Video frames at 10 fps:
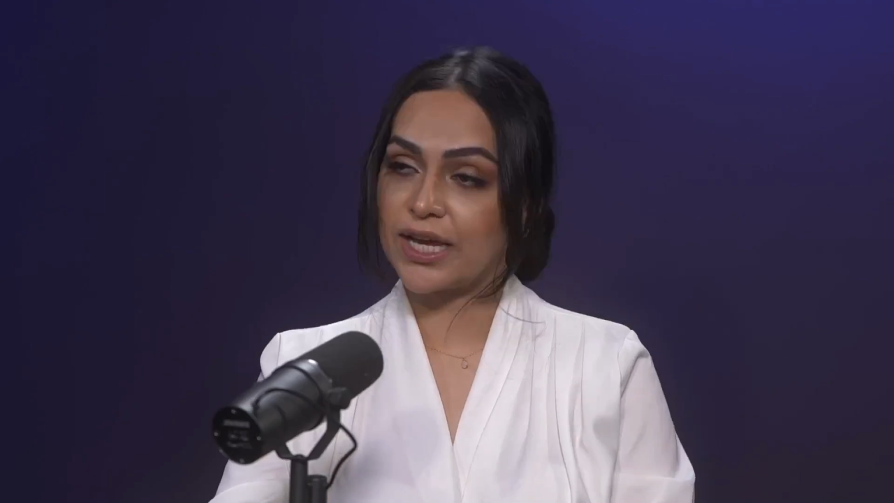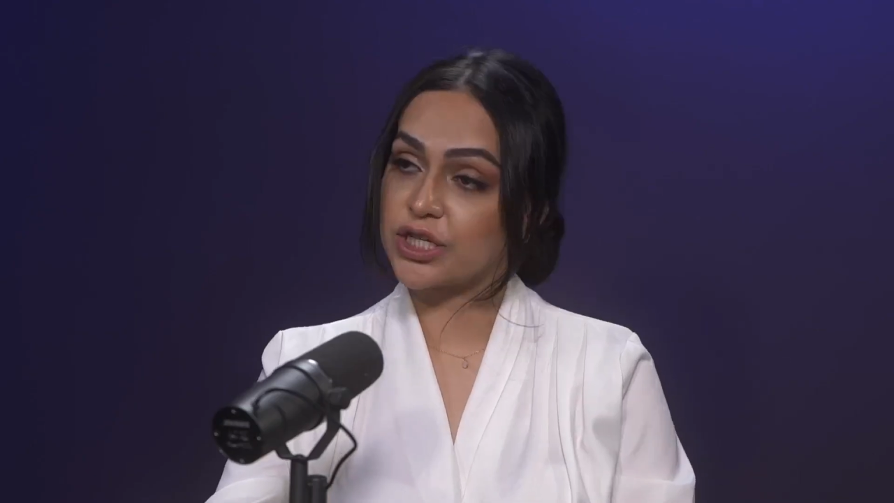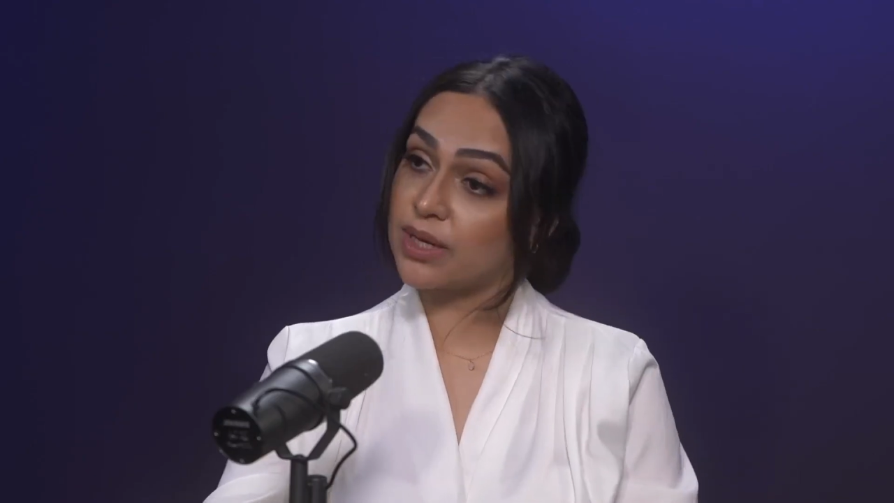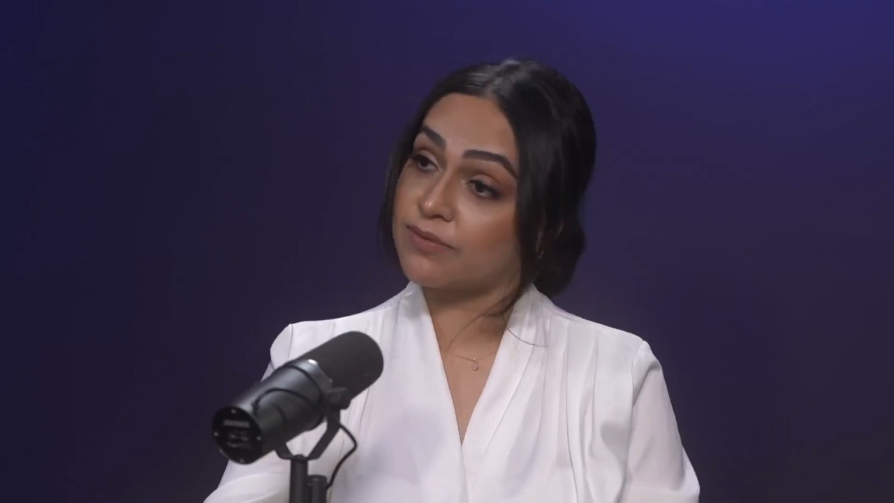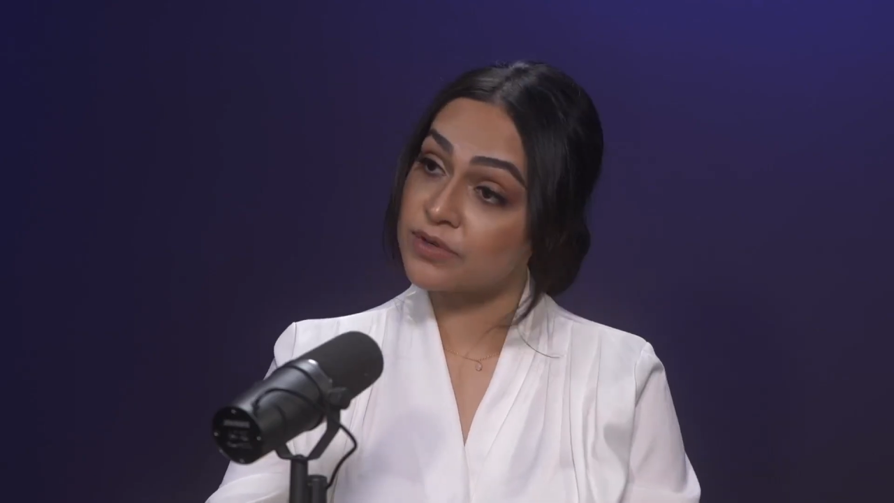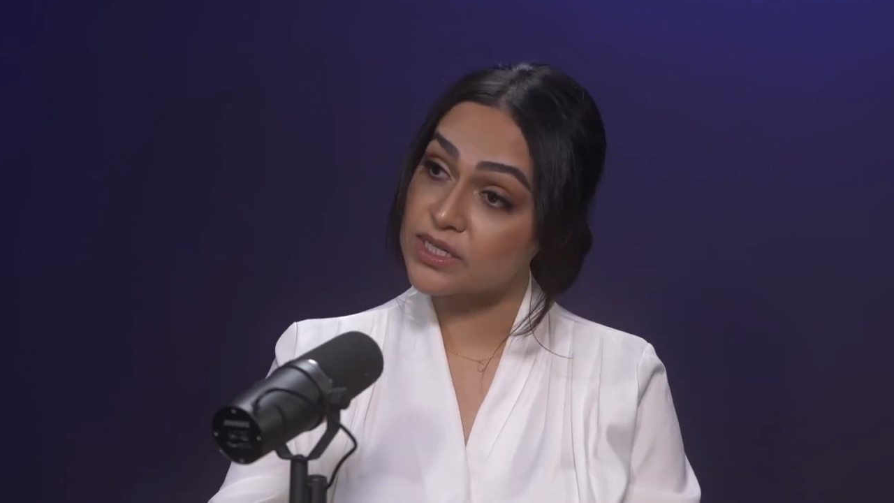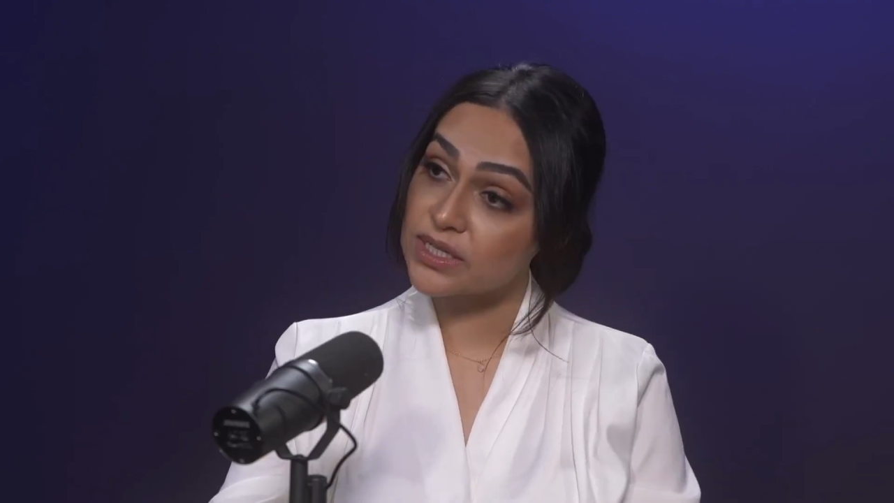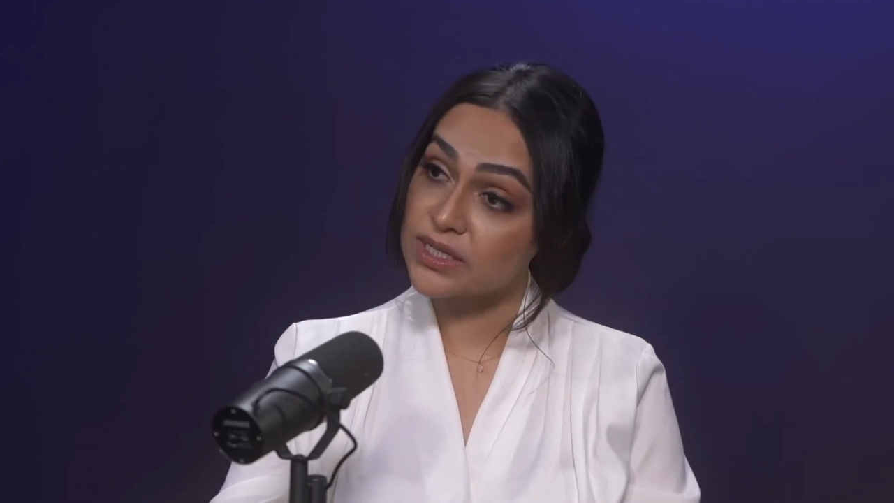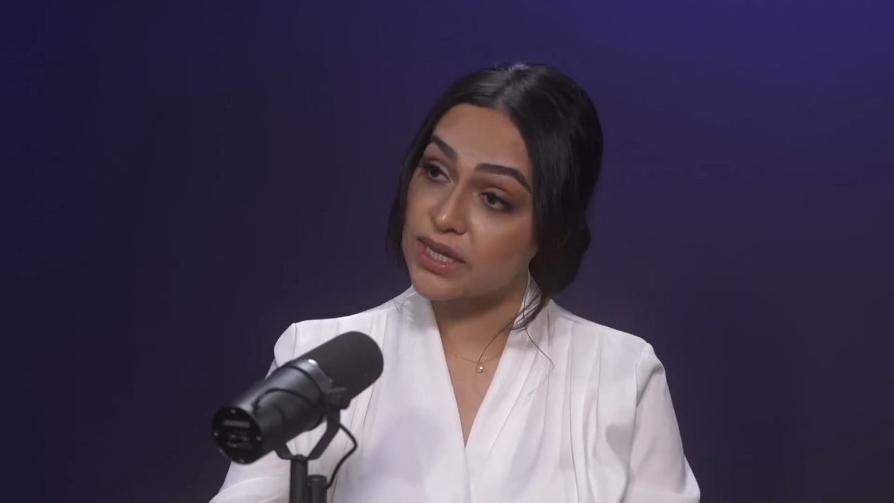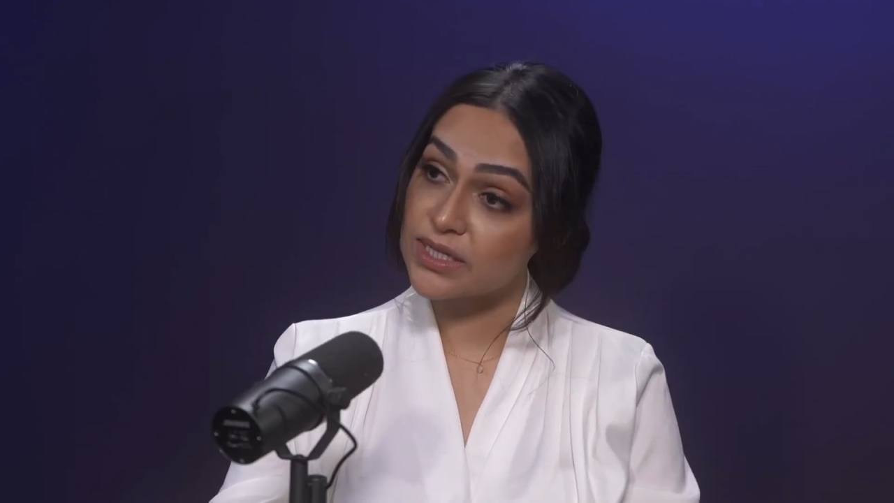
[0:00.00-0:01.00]
agent up for
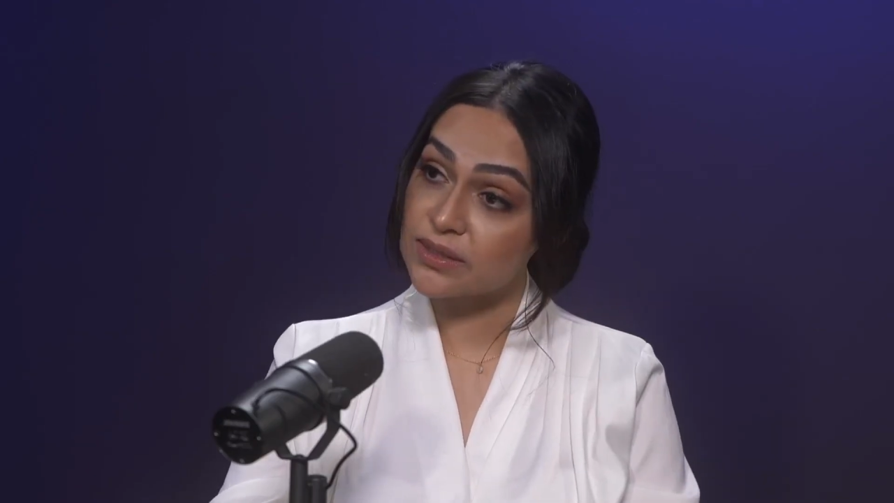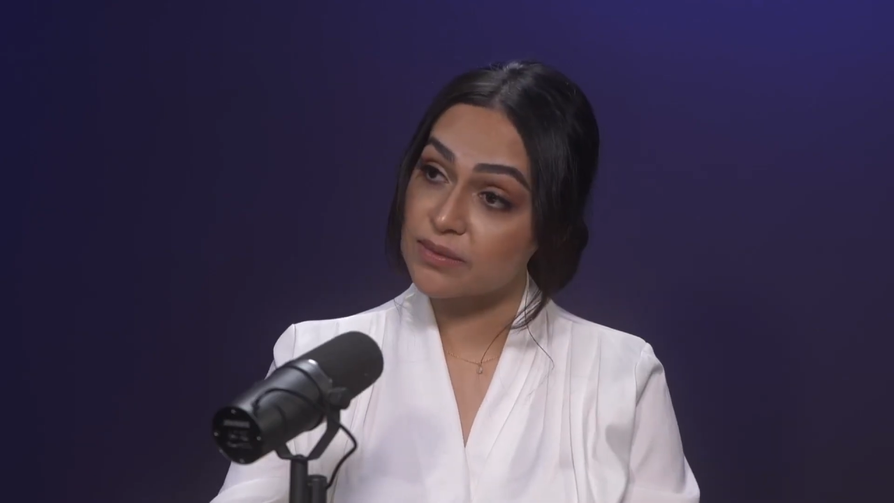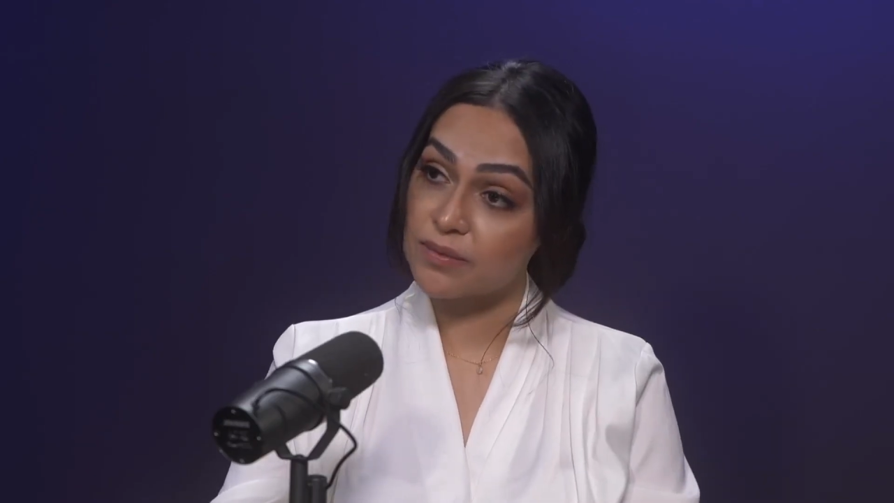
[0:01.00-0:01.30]
success